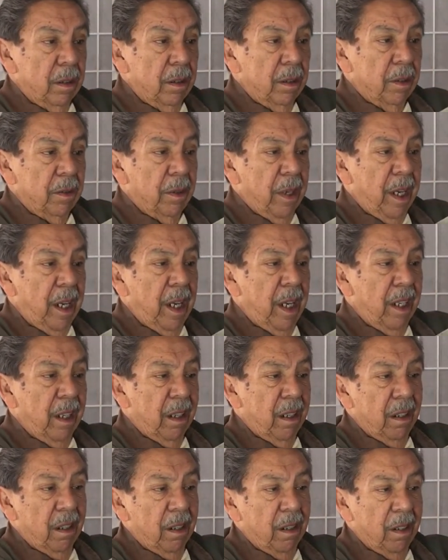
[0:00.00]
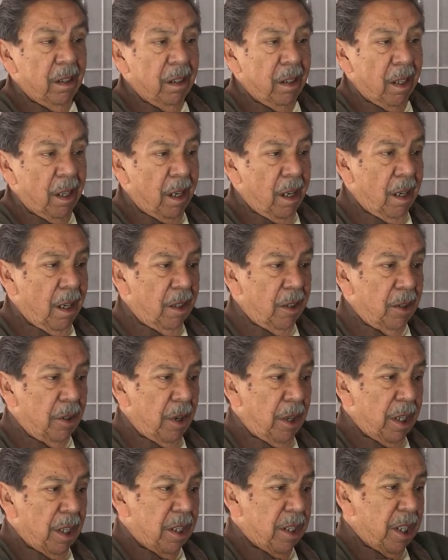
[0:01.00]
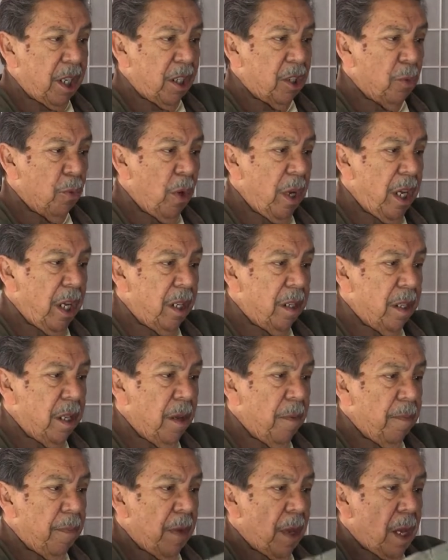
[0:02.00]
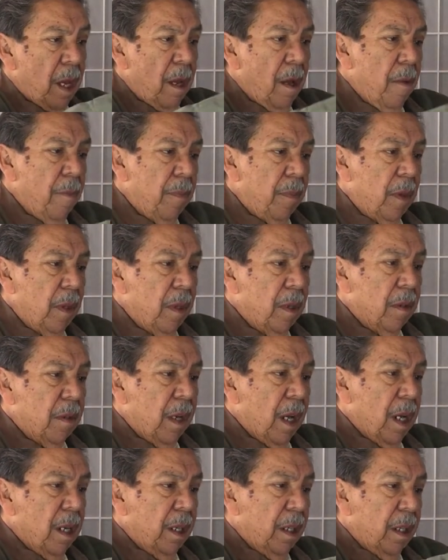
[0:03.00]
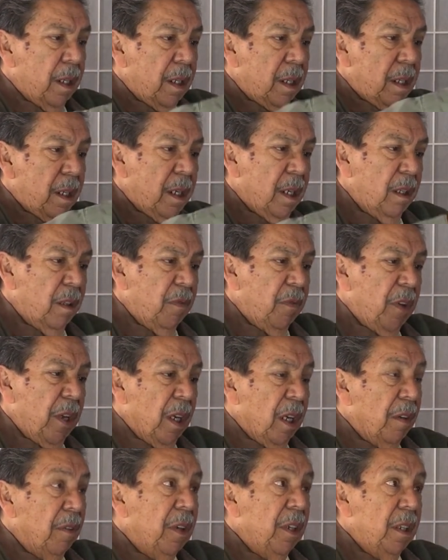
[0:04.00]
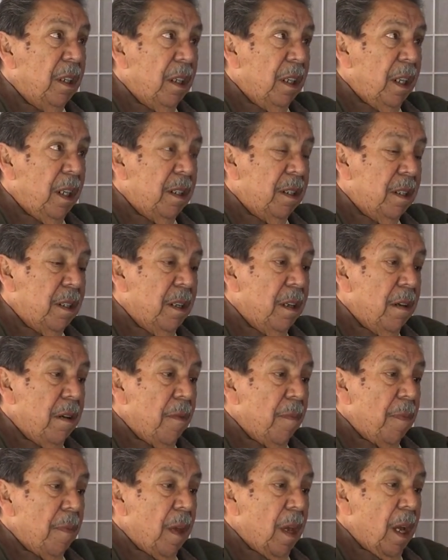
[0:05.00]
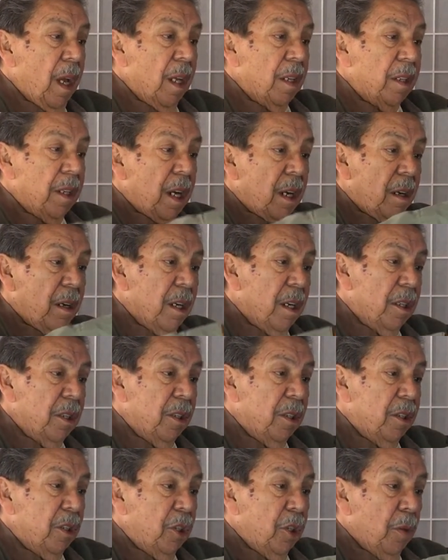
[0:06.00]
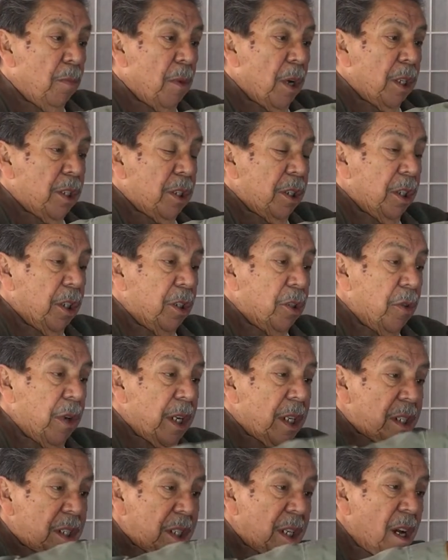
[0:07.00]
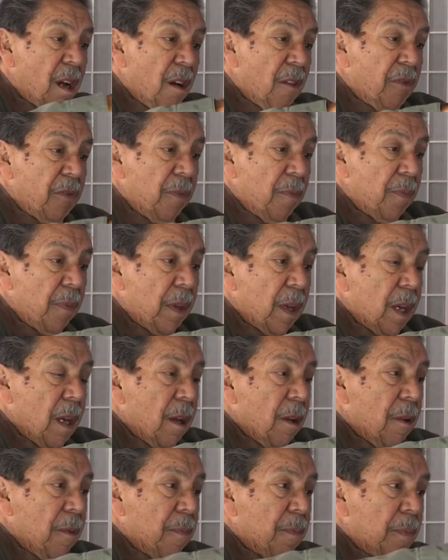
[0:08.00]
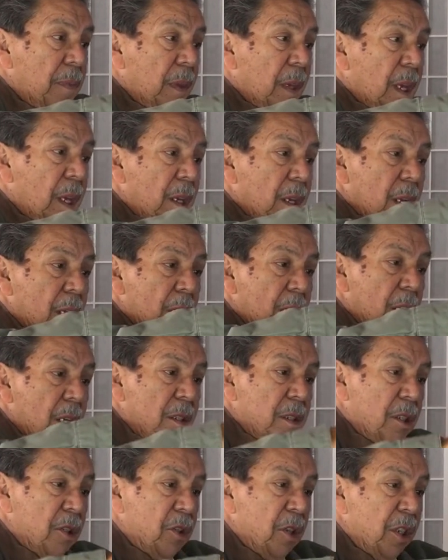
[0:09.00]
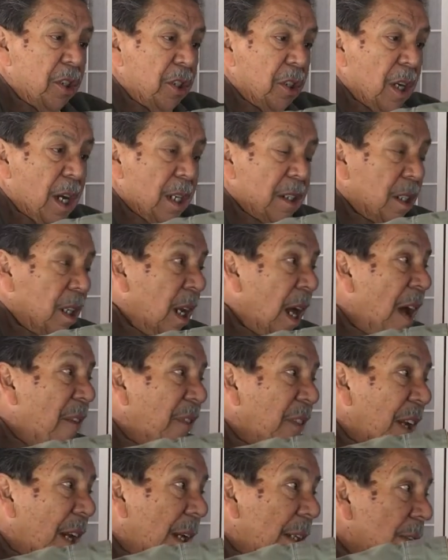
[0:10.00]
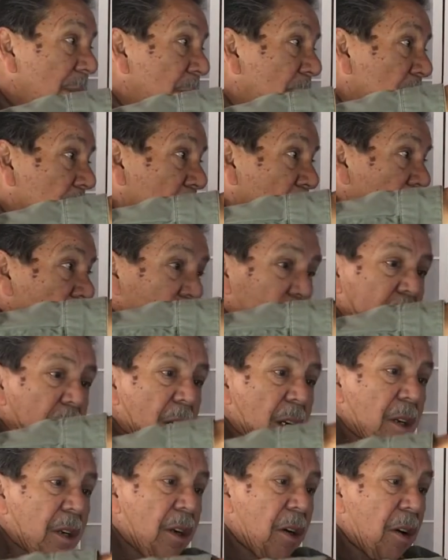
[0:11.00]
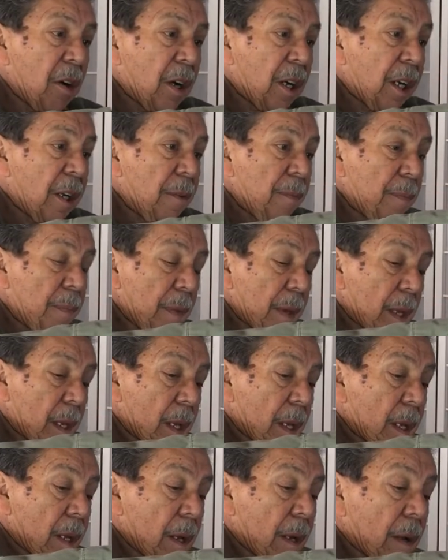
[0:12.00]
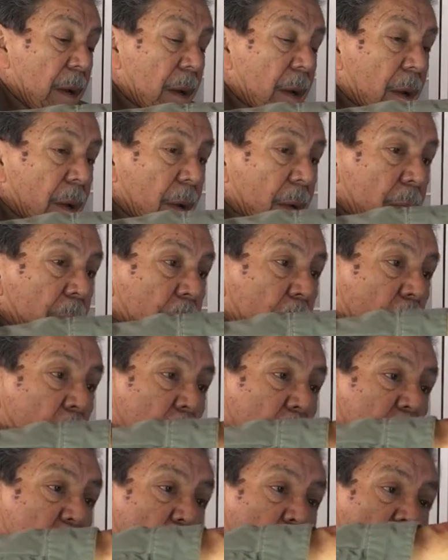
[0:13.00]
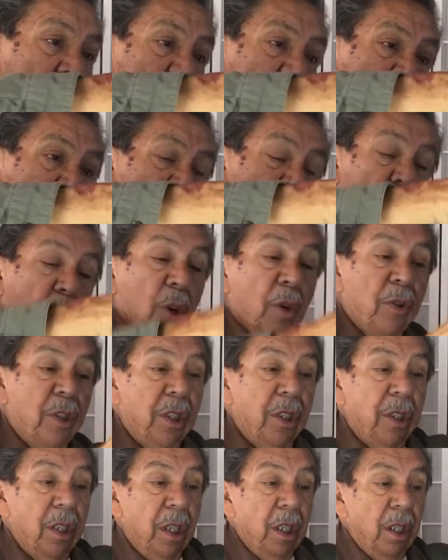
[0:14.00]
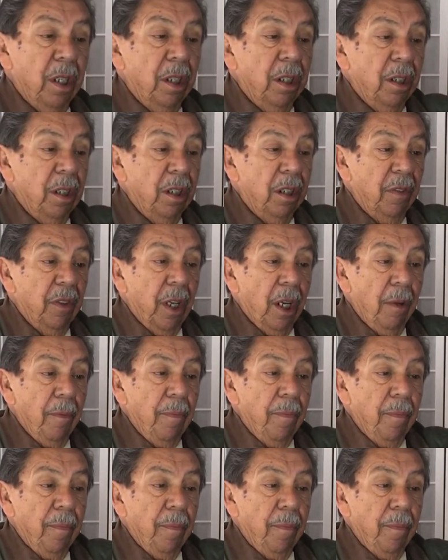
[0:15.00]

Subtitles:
3 to 6 weeks. Just kind of get the feel of it. It's not going to do much to the tree itself because the tree still has a lifeline, so it's not going to hurt it. But we just want those roots to develop.